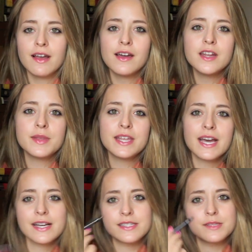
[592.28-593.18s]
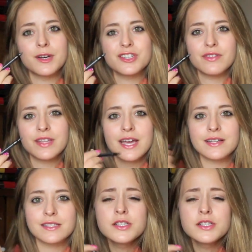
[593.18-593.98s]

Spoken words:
eyeliner, but then it has a smudger on the end,